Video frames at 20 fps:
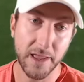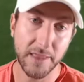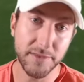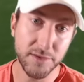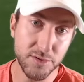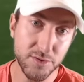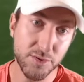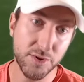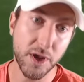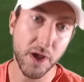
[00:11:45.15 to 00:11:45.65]

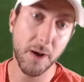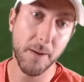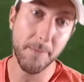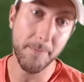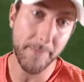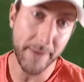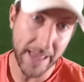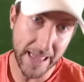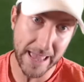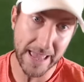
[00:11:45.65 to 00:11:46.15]
and then you
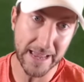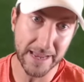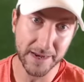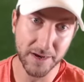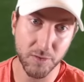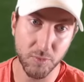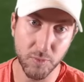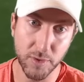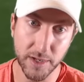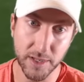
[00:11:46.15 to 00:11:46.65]
come
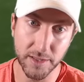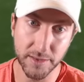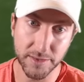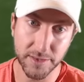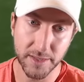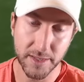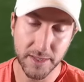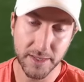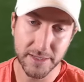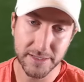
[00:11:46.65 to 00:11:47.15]
back
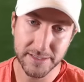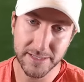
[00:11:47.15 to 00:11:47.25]
with